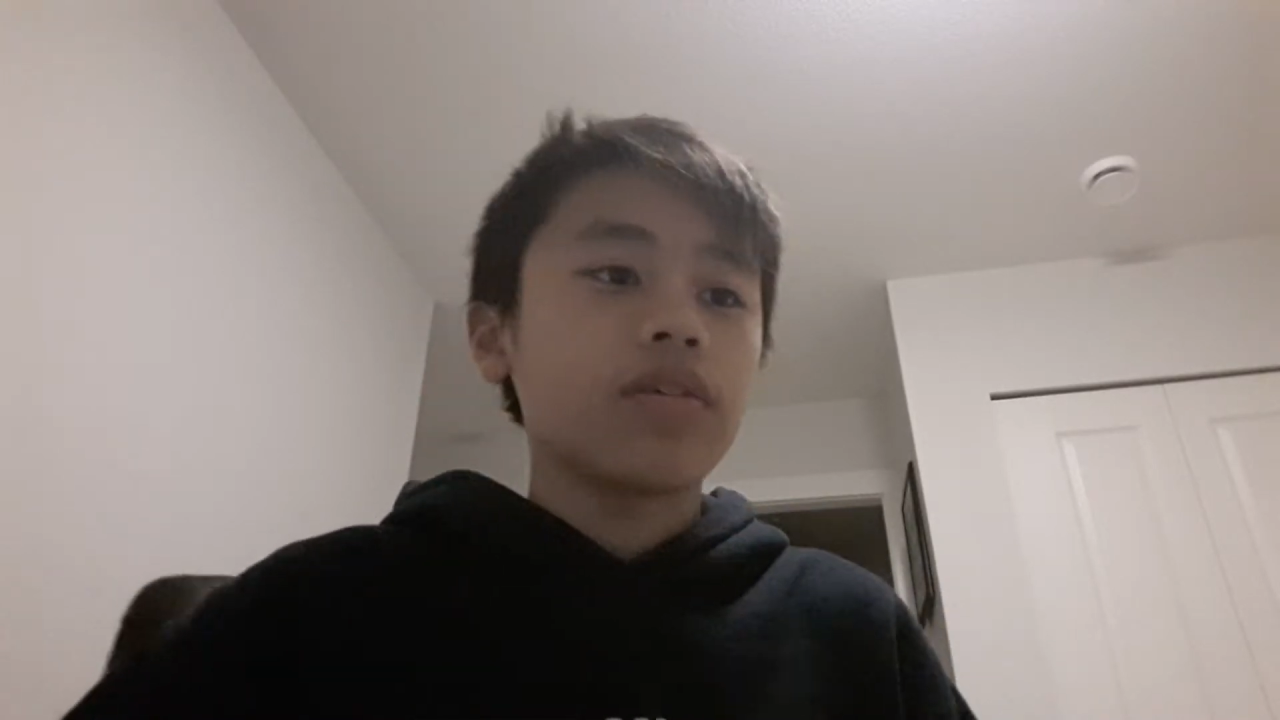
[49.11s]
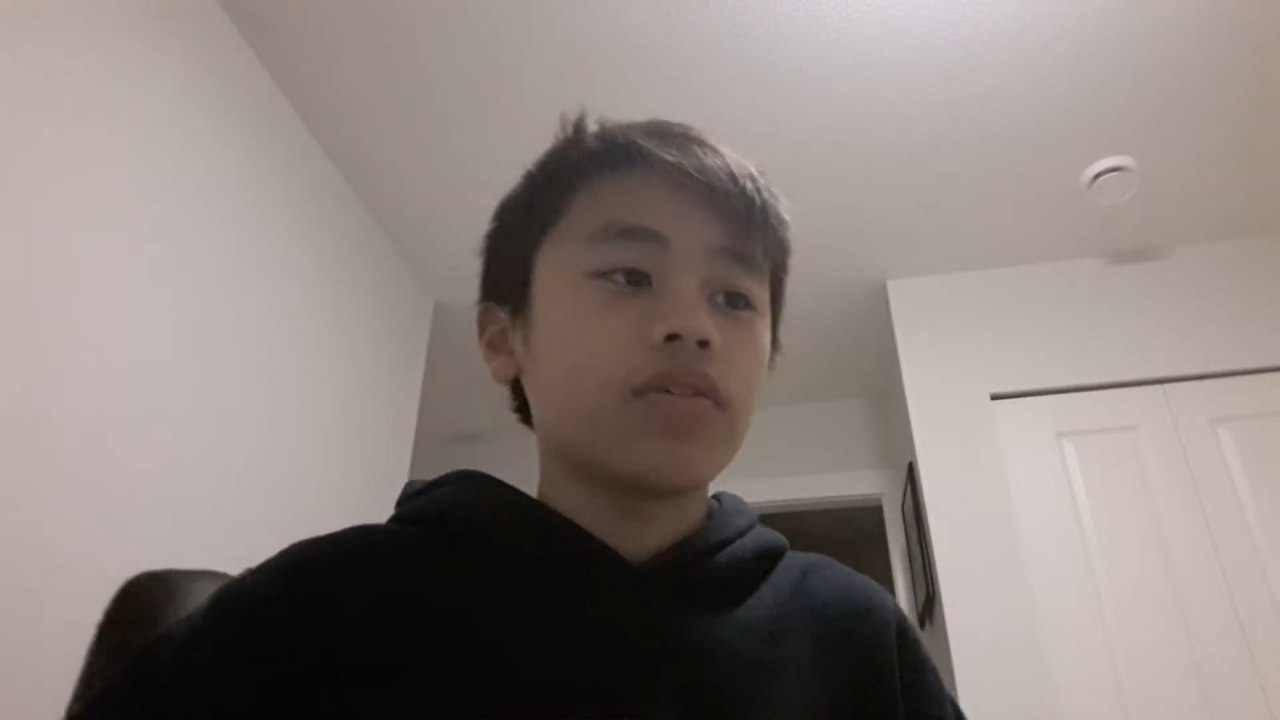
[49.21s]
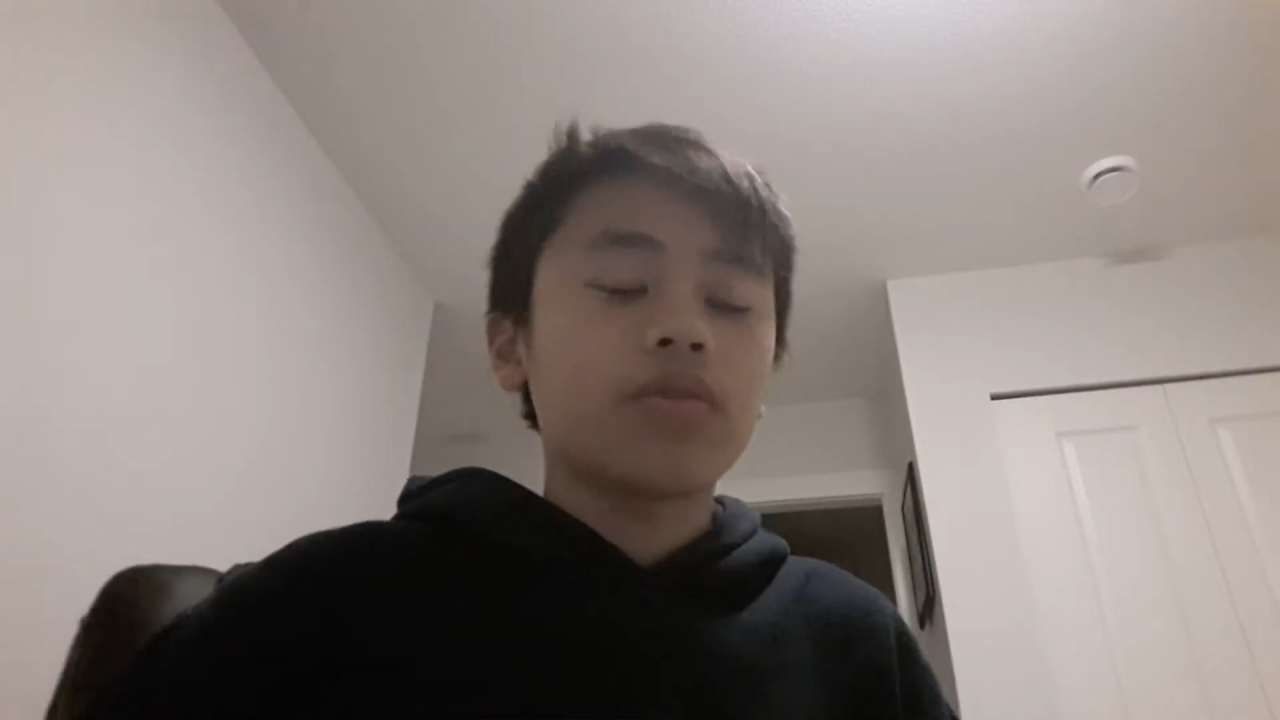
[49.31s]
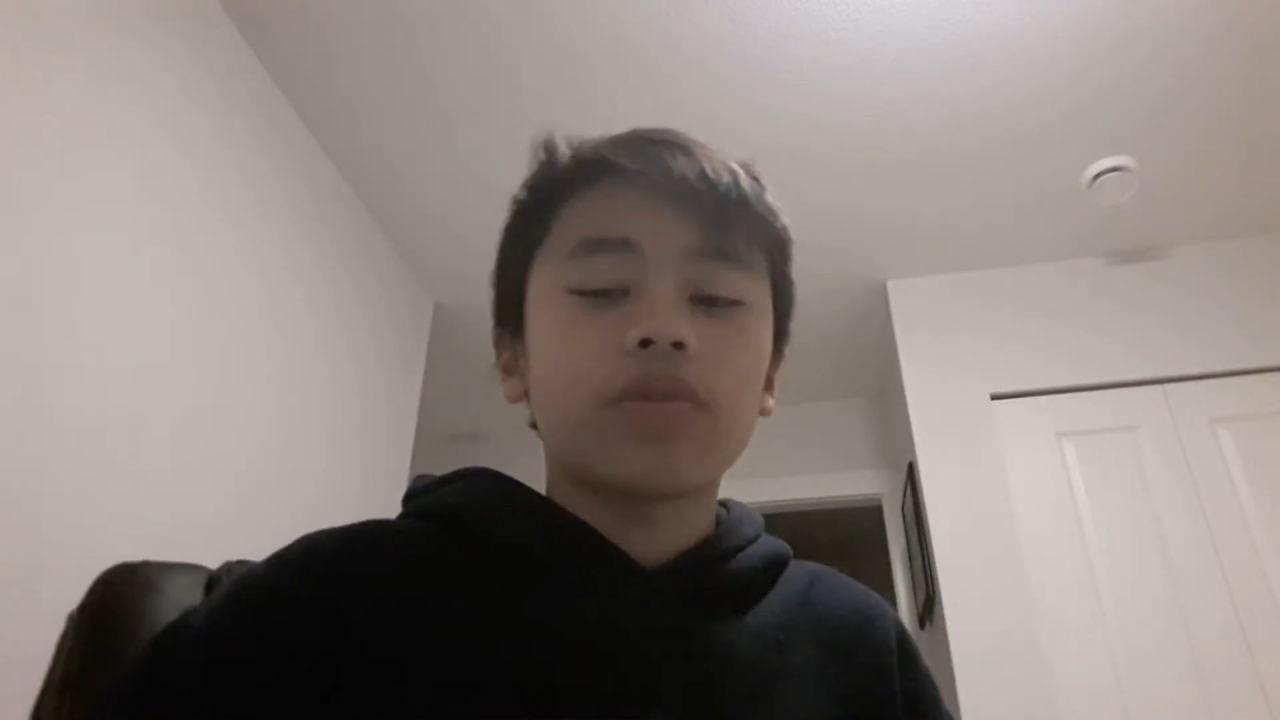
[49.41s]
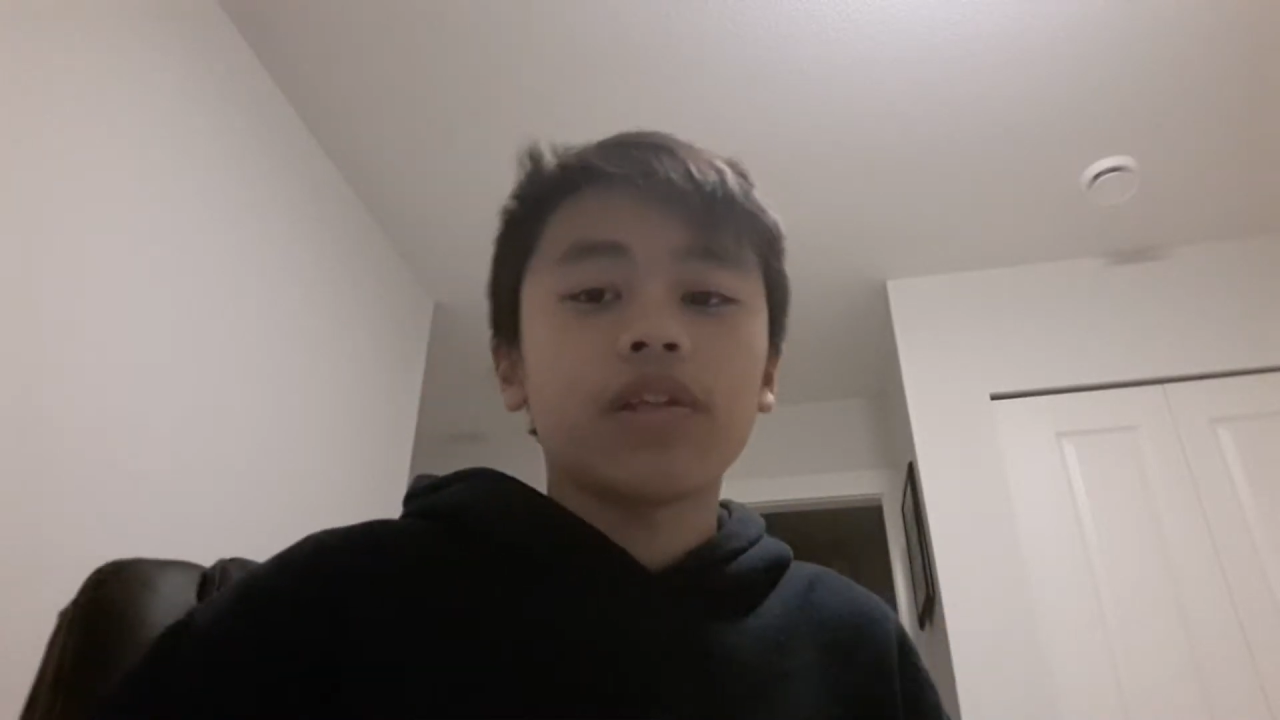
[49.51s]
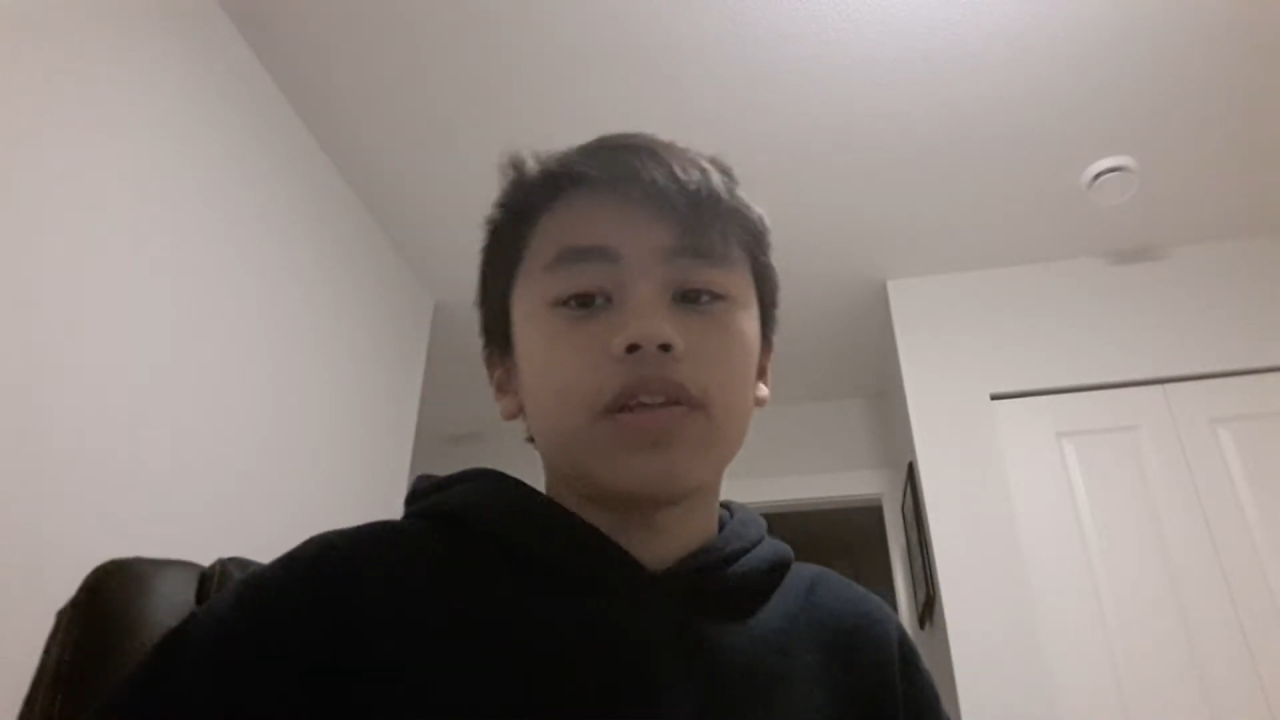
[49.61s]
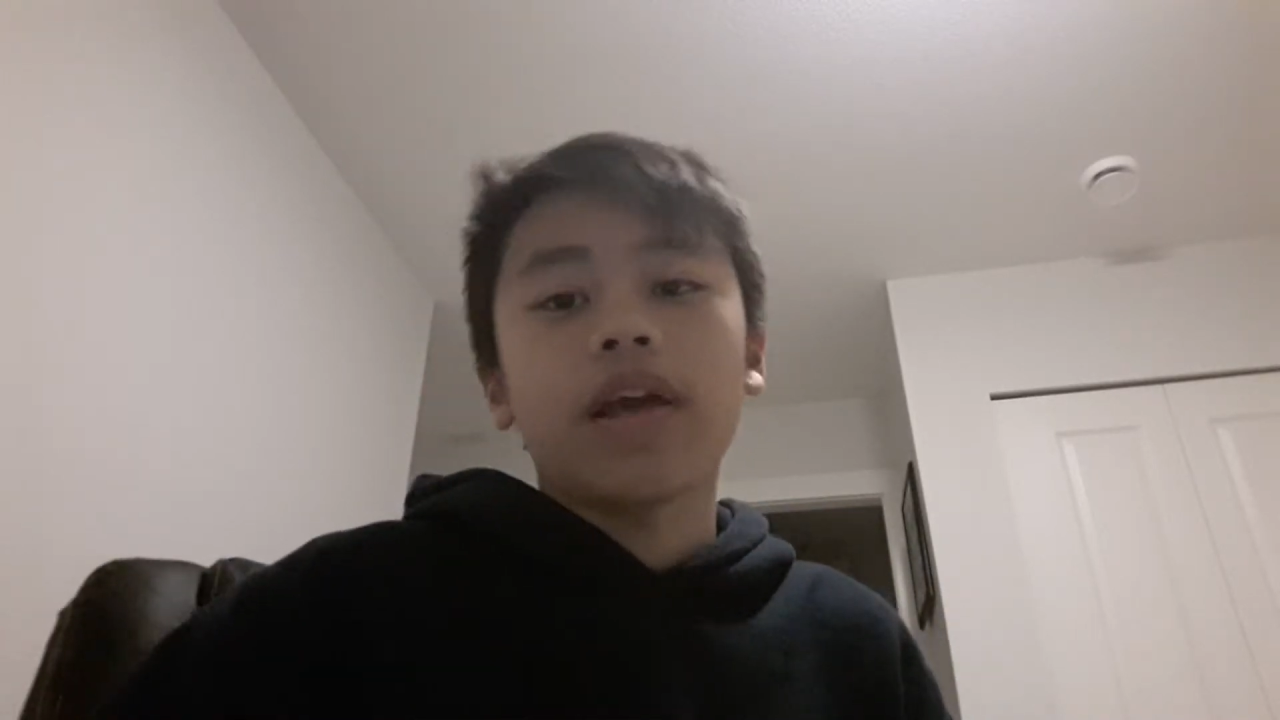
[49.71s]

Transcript: you don't really